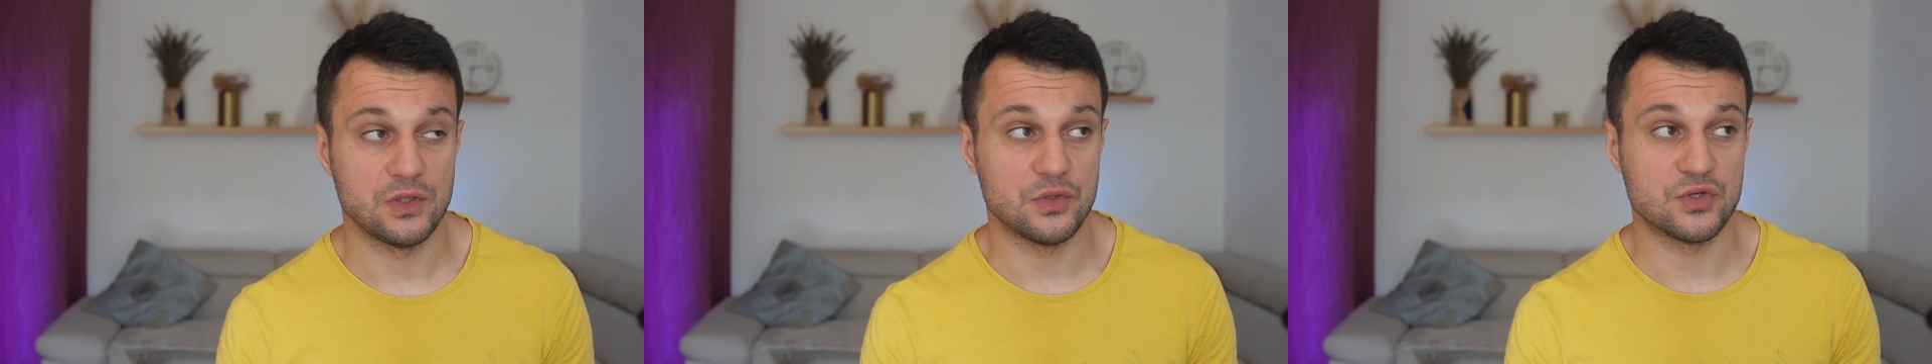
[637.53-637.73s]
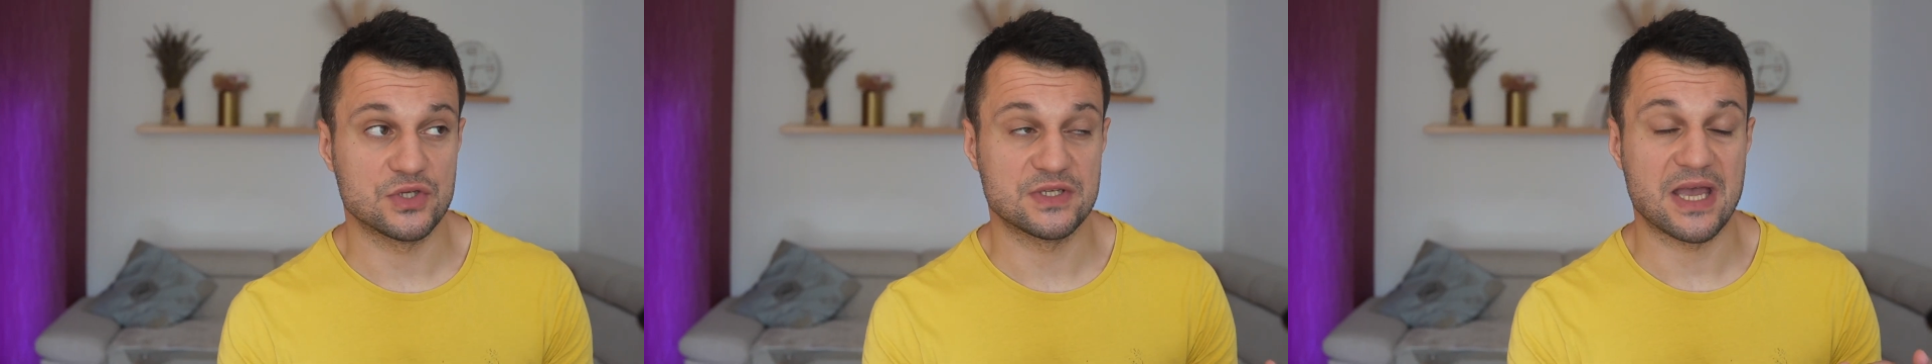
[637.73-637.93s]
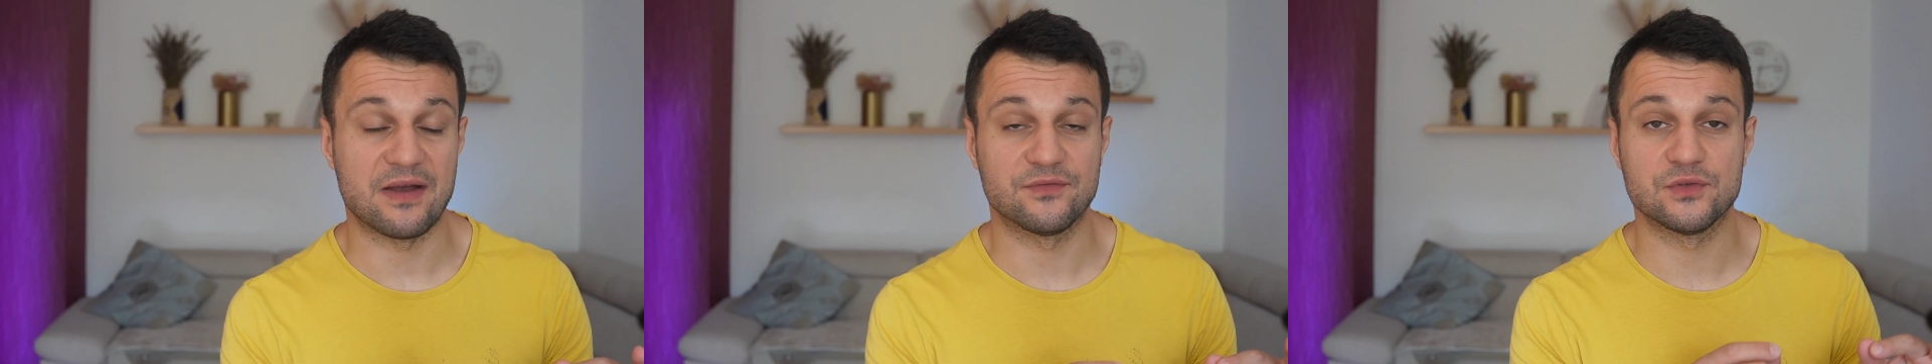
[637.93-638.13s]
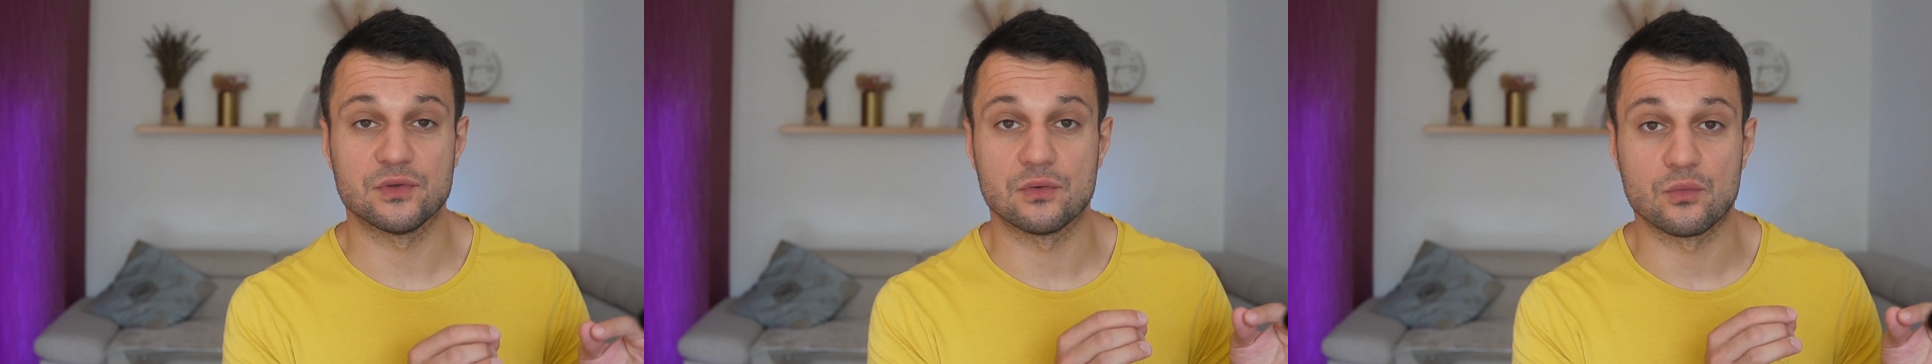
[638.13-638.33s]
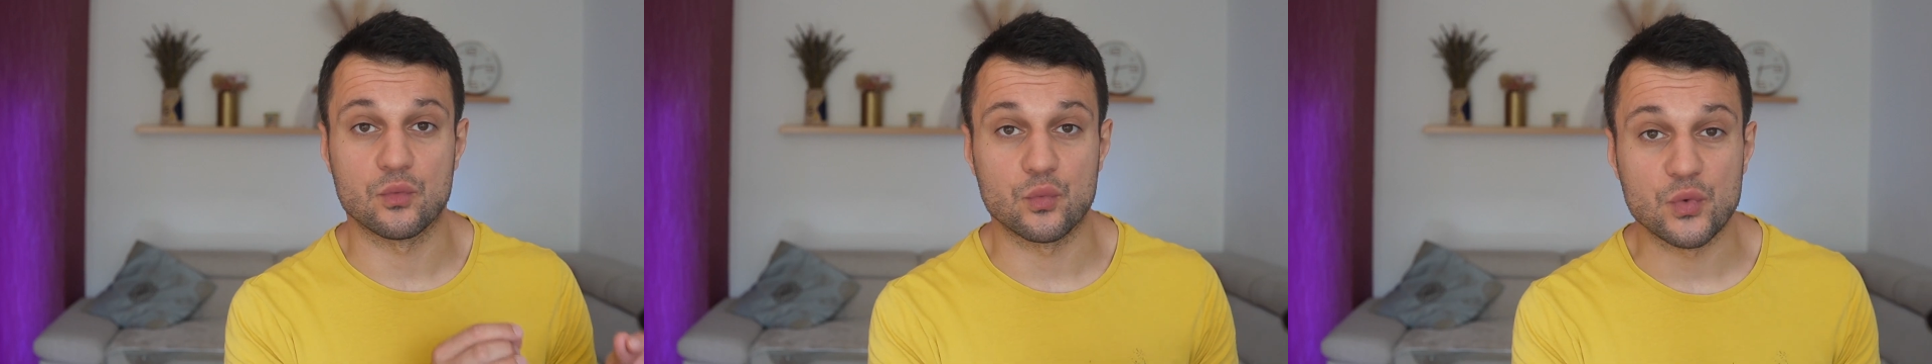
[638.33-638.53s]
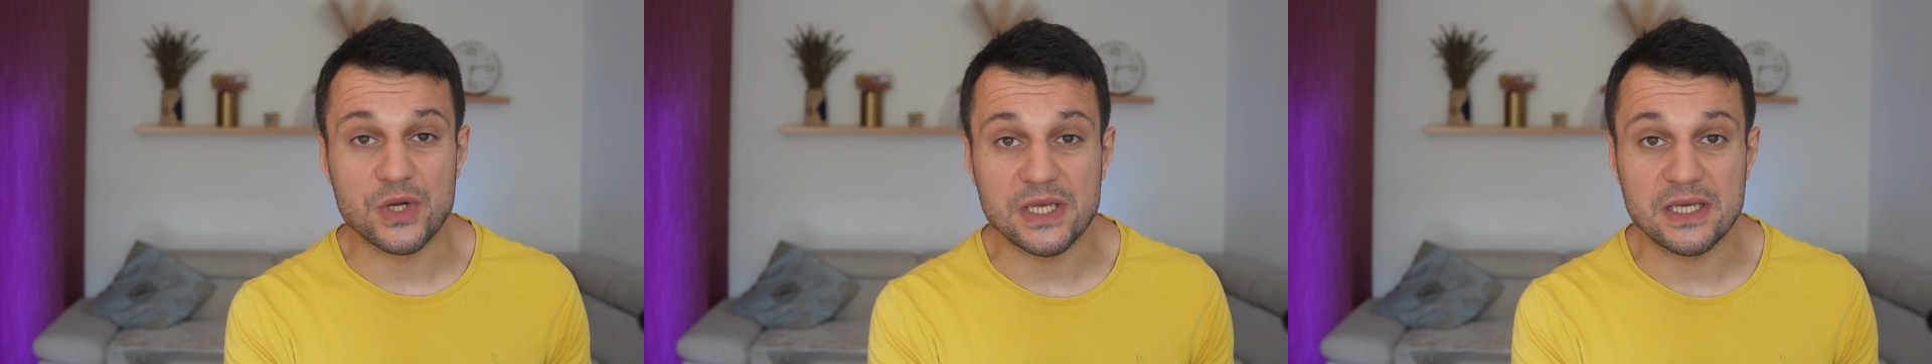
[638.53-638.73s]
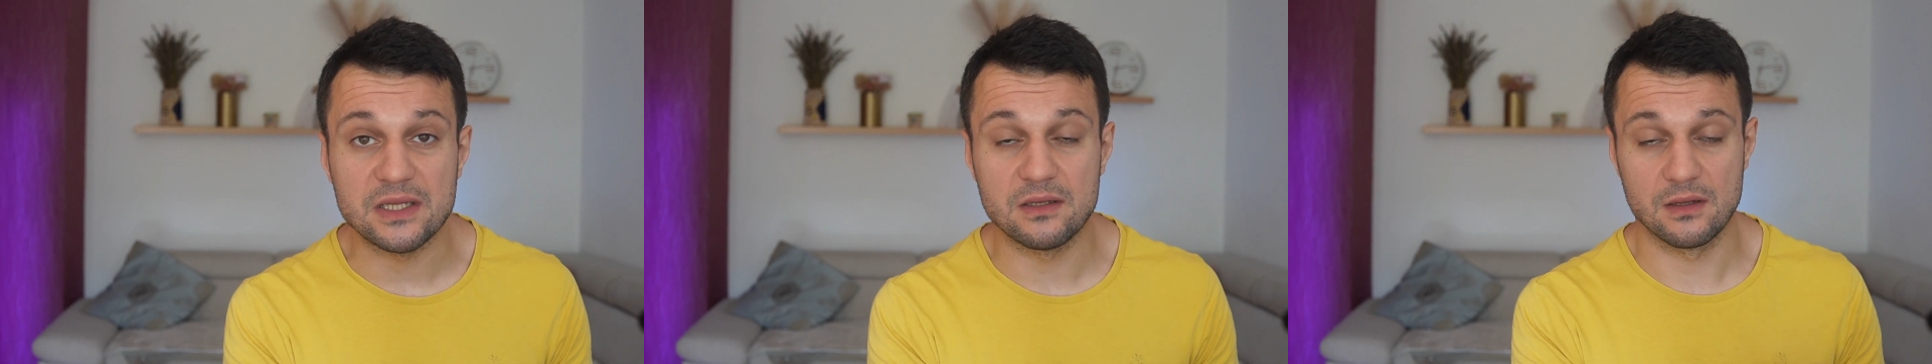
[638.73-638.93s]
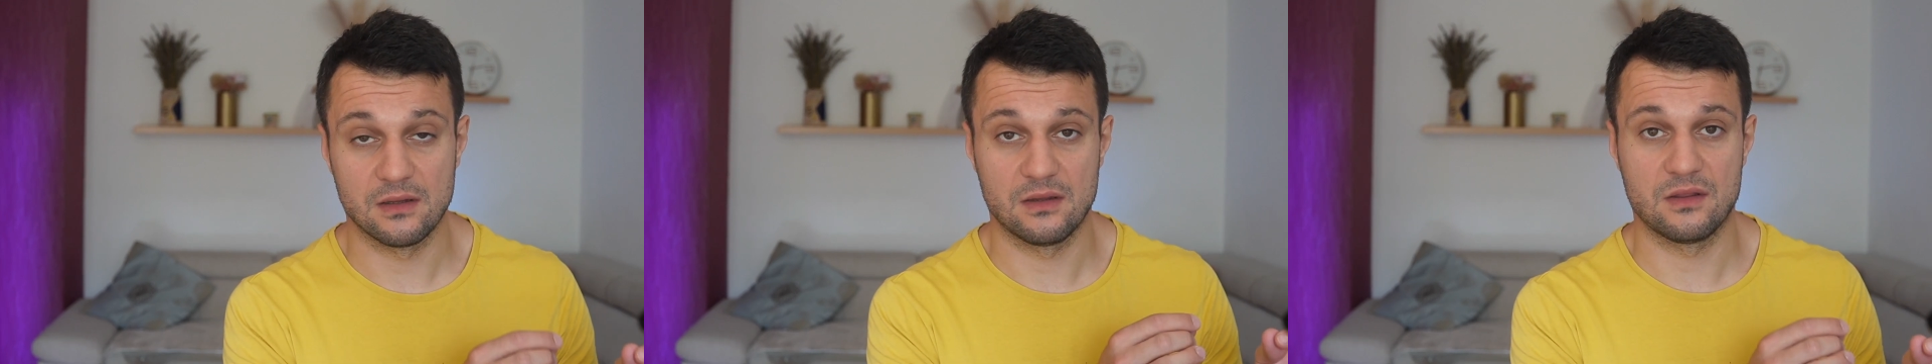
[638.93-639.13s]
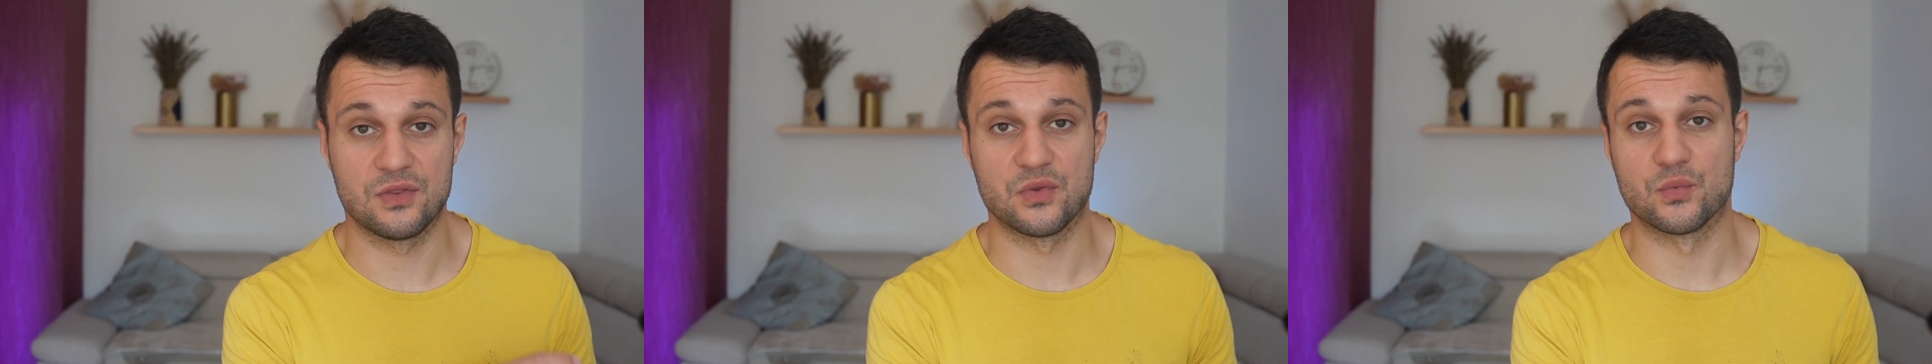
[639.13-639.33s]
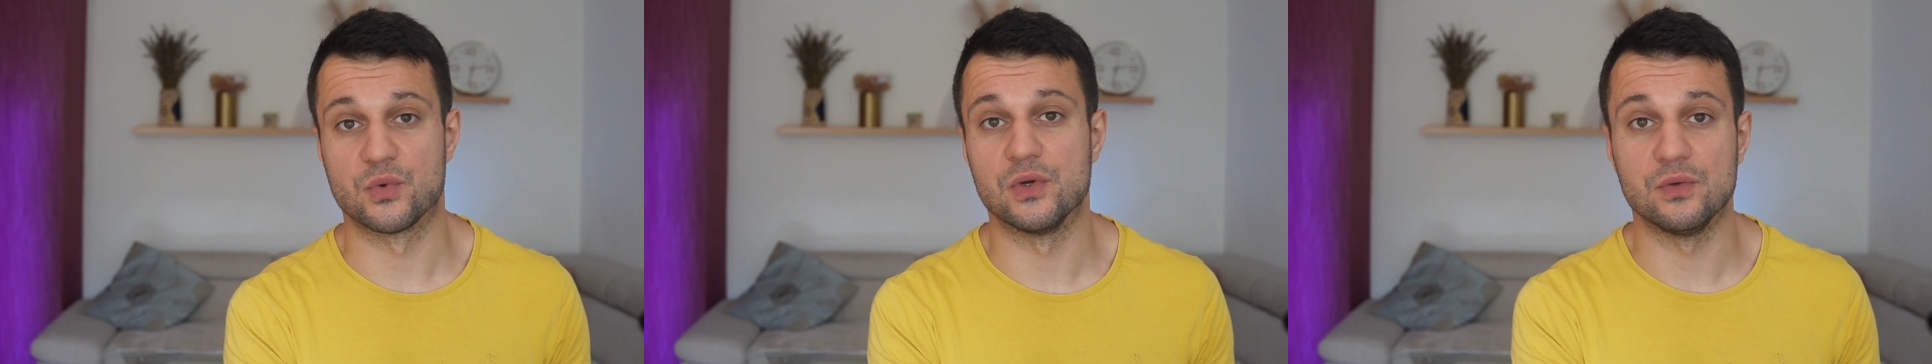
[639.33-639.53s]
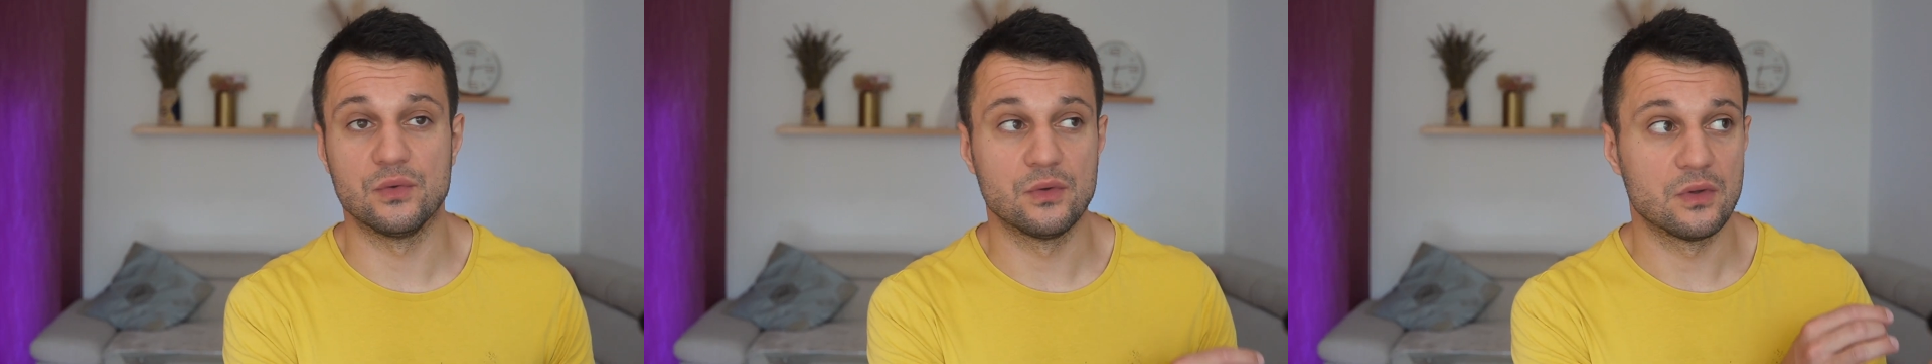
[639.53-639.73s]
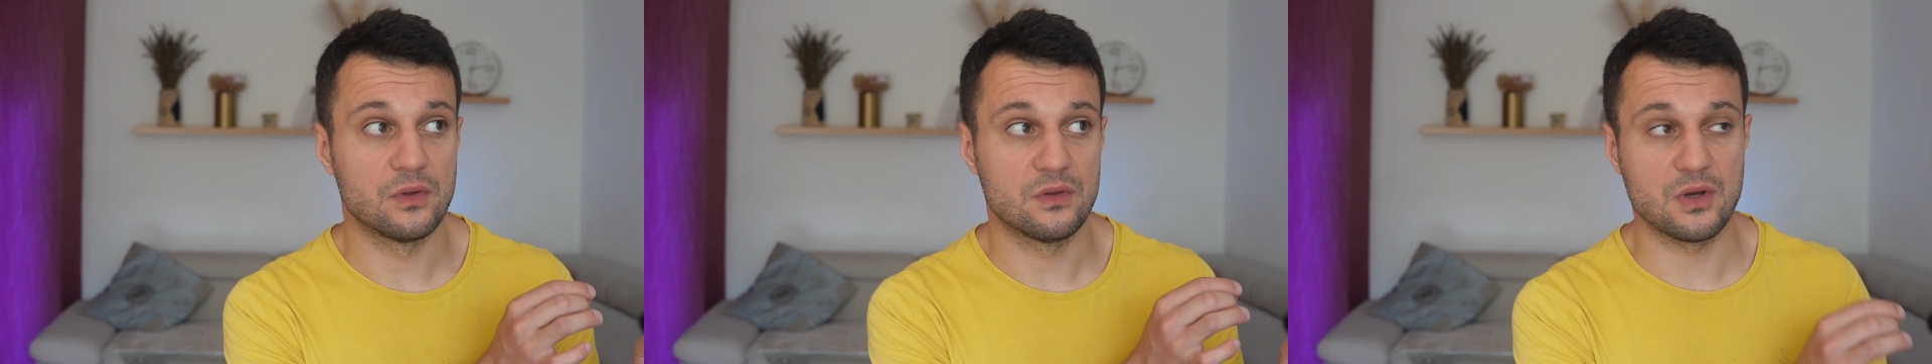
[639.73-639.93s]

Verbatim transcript: You just have to read through